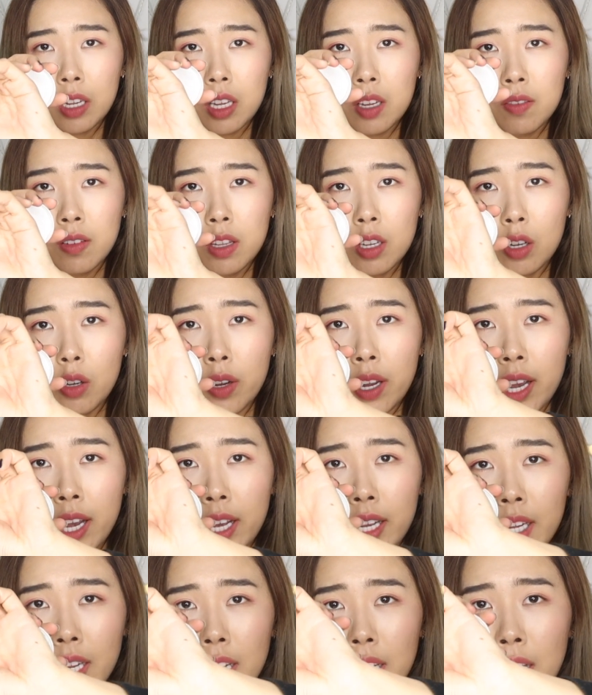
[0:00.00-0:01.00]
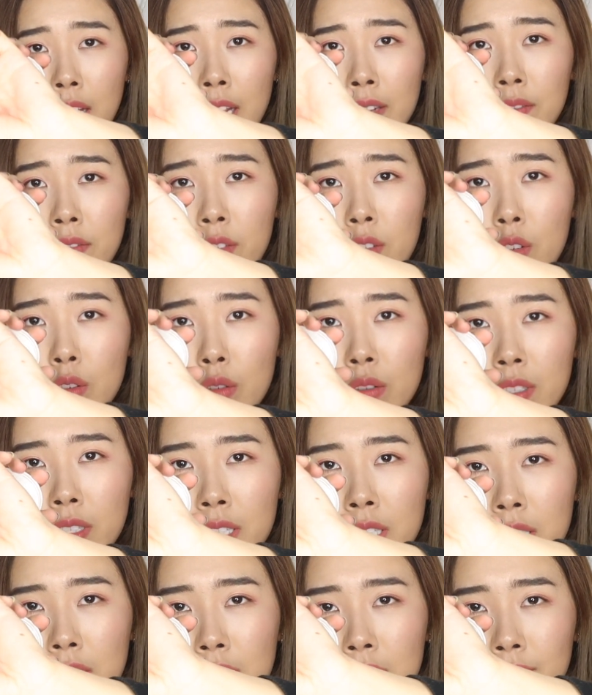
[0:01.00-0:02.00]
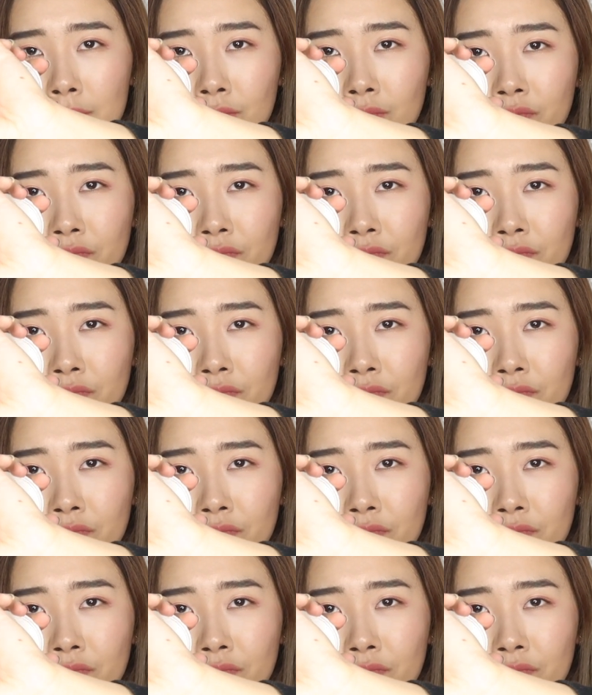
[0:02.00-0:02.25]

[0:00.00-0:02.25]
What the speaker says: even though I've used it